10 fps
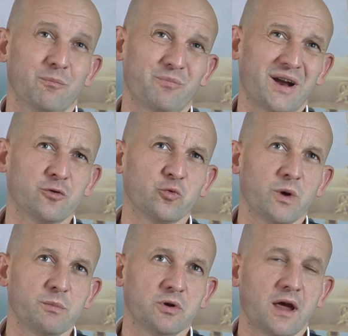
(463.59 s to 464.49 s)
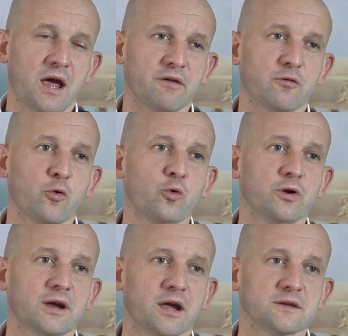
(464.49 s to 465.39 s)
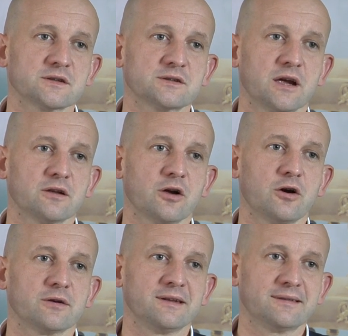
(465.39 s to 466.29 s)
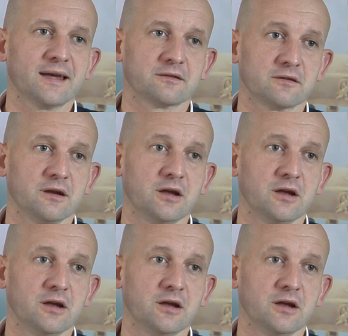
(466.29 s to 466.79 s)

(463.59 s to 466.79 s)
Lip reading: pregnant women have all the cancers that are detected